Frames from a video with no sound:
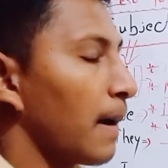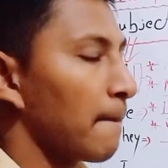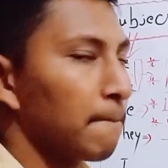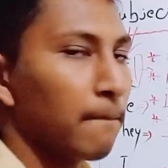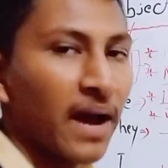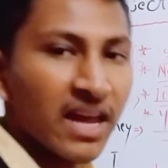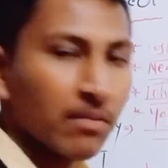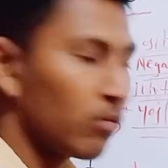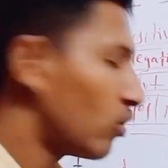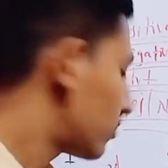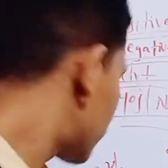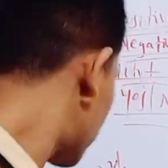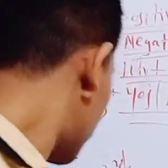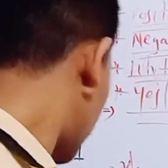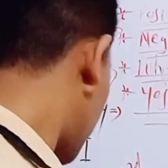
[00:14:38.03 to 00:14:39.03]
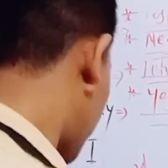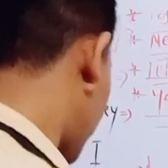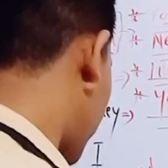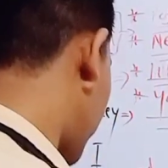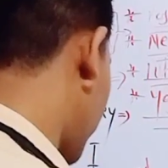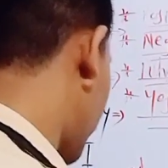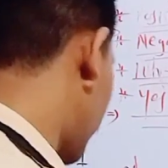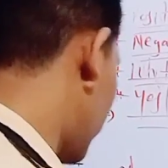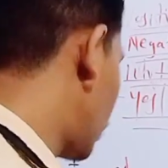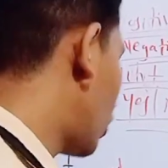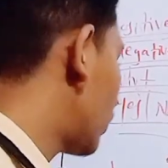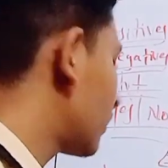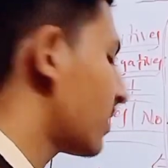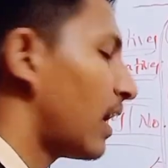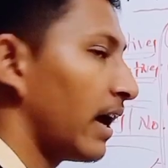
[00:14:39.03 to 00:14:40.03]
my books,
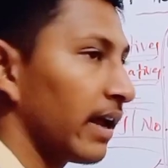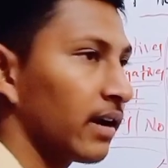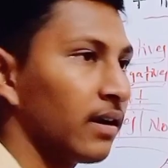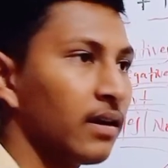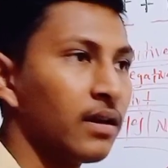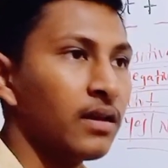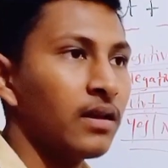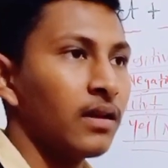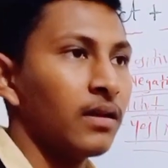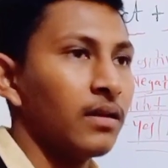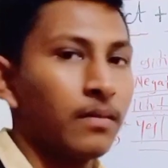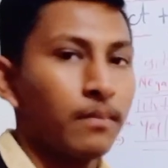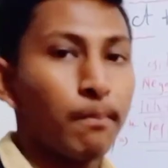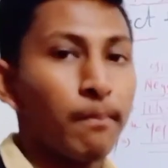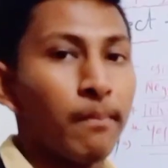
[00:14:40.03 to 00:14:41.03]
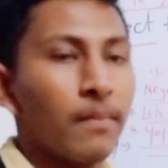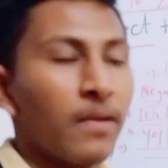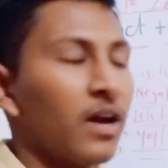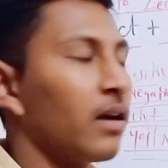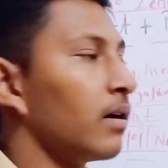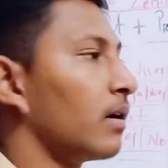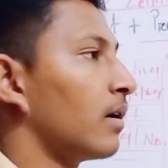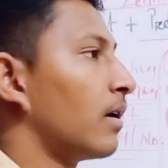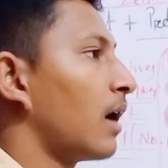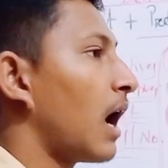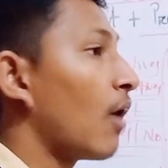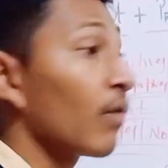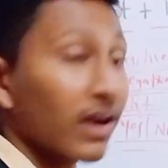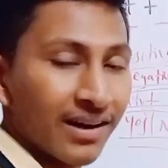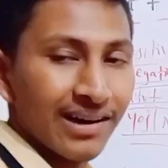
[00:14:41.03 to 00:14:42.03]
those are
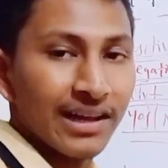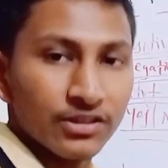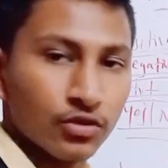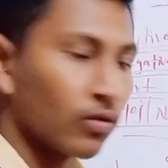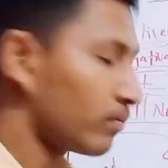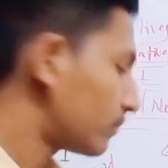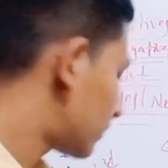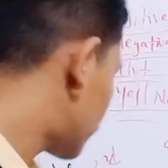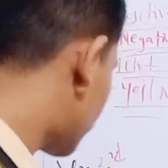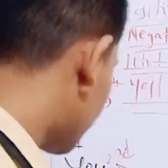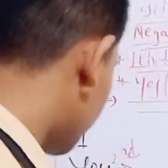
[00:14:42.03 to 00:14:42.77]
our classrooms.